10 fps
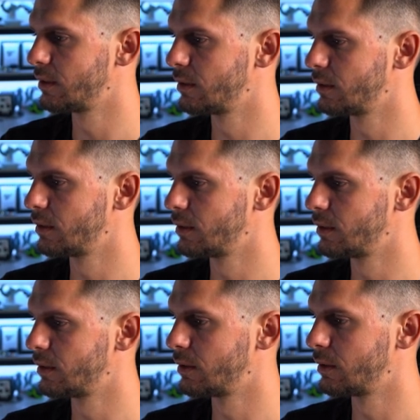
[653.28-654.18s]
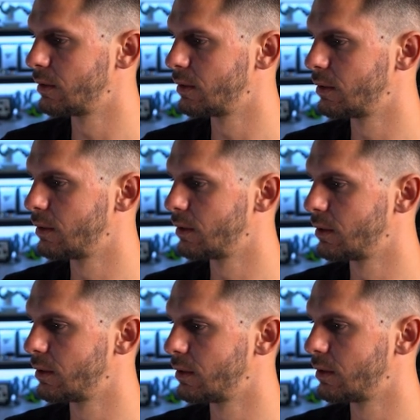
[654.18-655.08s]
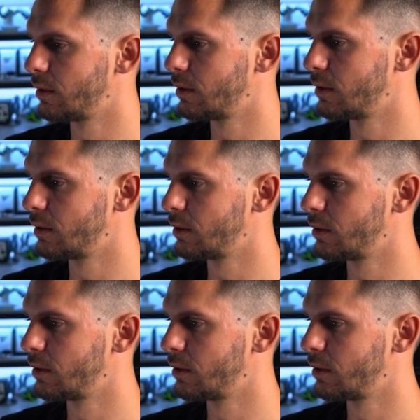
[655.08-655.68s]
Nothing is said.